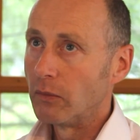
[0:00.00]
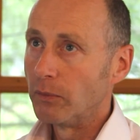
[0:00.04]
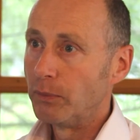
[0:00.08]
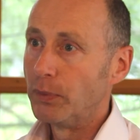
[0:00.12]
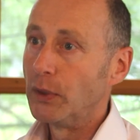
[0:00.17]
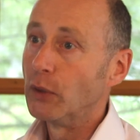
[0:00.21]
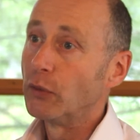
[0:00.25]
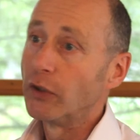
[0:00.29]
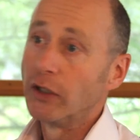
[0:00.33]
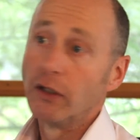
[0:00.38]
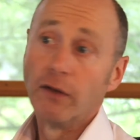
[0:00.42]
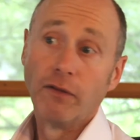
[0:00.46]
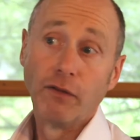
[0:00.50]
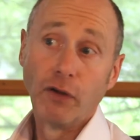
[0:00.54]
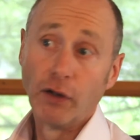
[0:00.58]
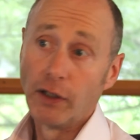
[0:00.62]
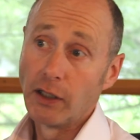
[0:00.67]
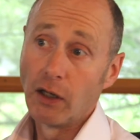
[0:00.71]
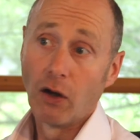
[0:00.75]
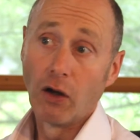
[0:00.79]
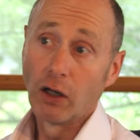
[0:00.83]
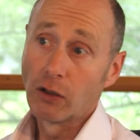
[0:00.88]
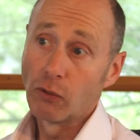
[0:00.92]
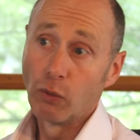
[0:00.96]
building a
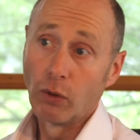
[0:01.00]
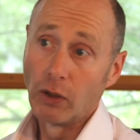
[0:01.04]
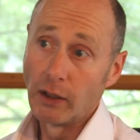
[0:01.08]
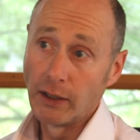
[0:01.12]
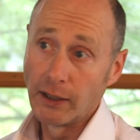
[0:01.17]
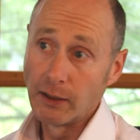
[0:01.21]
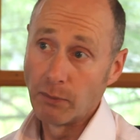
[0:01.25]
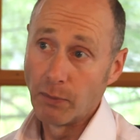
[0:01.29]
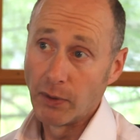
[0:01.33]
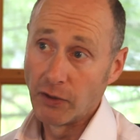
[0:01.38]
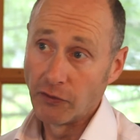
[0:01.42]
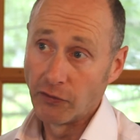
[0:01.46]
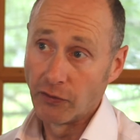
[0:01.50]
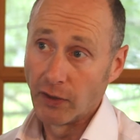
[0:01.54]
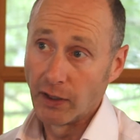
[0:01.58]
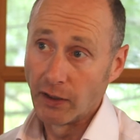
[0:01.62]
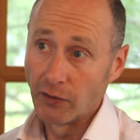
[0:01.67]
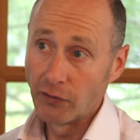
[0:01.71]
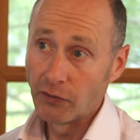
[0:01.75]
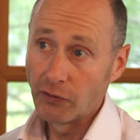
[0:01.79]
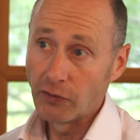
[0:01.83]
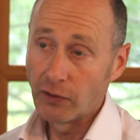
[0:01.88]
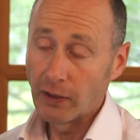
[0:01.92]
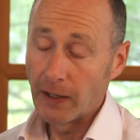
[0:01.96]
very high quality
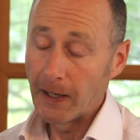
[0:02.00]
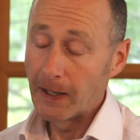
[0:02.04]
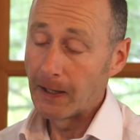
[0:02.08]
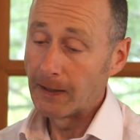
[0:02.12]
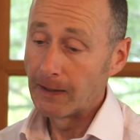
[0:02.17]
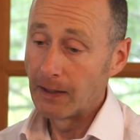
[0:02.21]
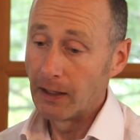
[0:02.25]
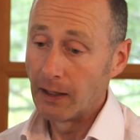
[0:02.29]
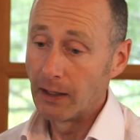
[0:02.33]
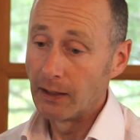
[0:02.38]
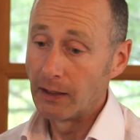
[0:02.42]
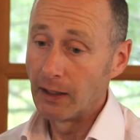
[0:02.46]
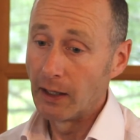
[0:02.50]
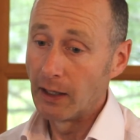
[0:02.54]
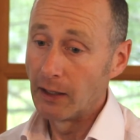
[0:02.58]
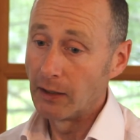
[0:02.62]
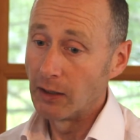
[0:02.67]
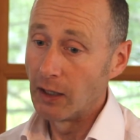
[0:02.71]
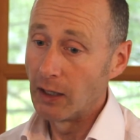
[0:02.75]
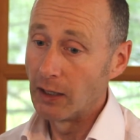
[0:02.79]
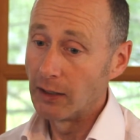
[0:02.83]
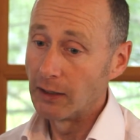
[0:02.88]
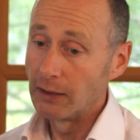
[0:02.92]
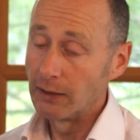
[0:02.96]
business,
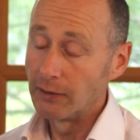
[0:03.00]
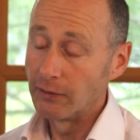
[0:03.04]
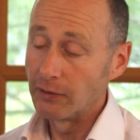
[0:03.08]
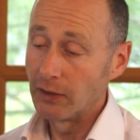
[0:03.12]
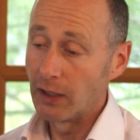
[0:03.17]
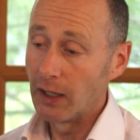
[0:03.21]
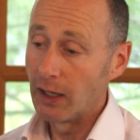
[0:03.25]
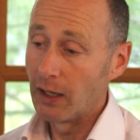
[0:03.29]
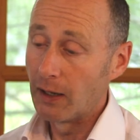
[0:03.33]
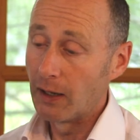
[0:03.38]
and